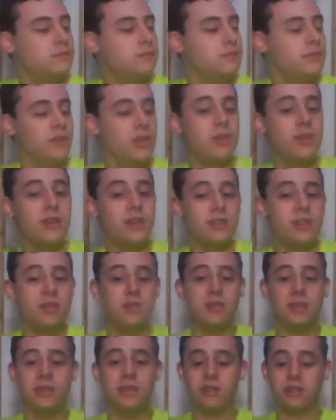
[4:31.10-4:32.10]
you get
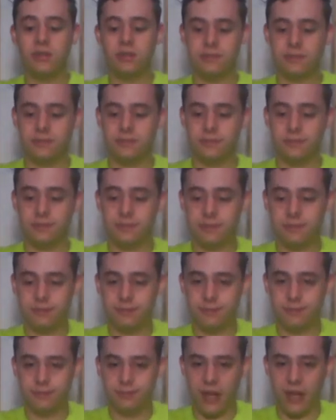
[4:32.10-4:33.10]
2 little,
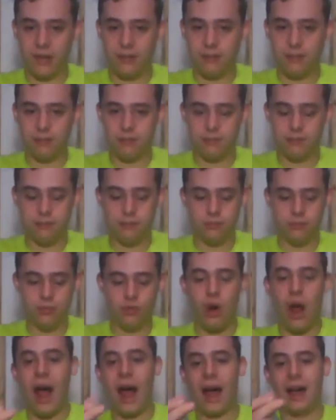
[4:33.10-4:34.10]
like,
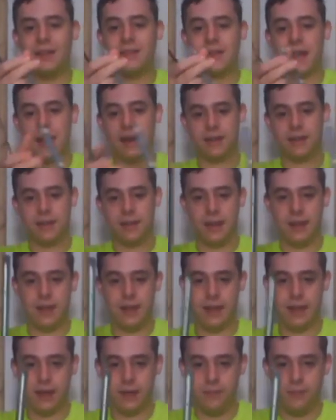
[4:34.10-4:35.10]
rods kind of thing
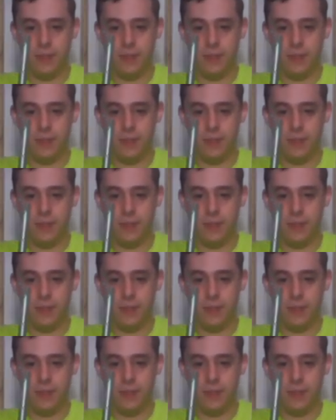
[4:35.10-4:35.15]
here.